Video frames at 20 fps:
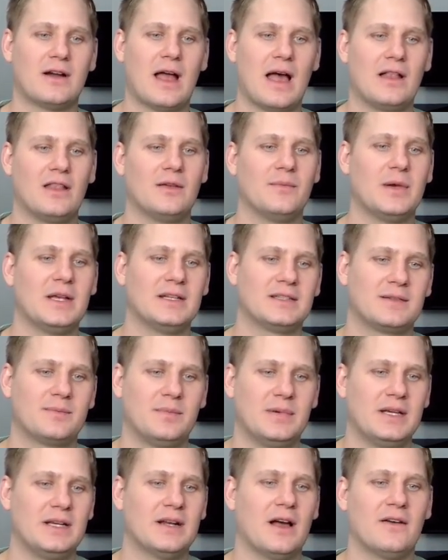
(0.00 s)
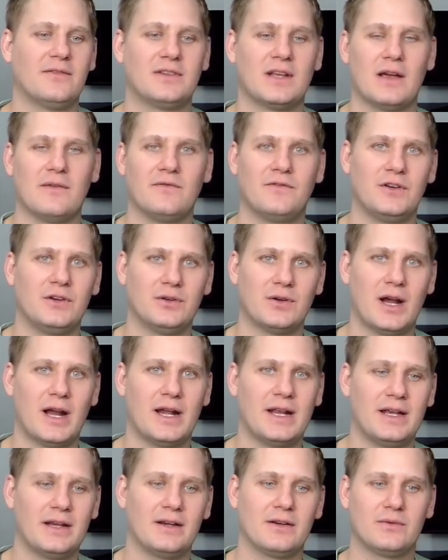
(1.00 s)
element being of type food
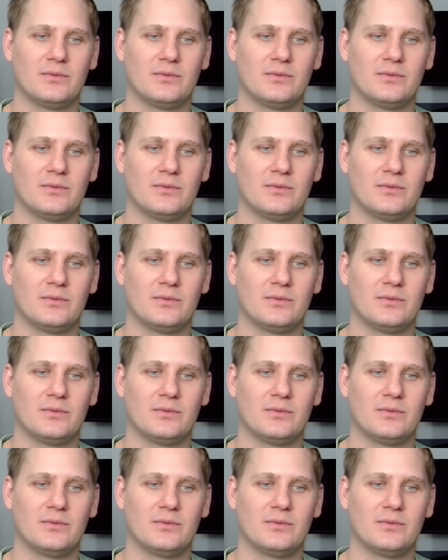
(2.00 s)
rating,